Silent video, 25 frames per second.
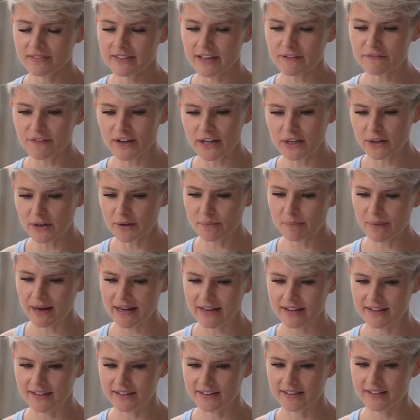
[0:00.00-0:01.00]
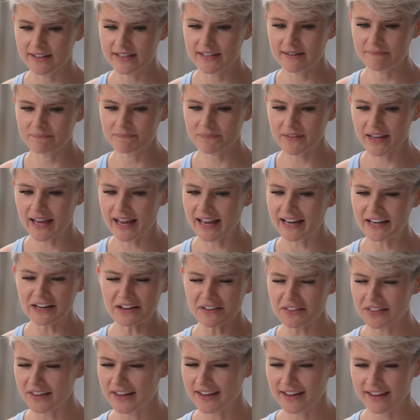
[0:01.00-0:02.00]
if I look back at
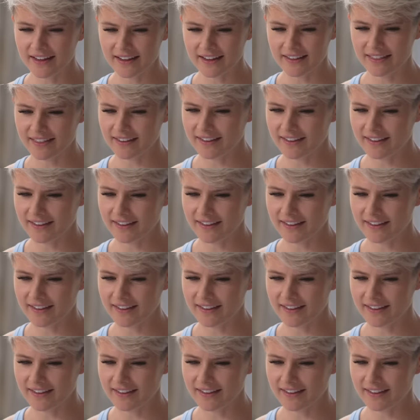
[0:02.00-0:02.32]
anything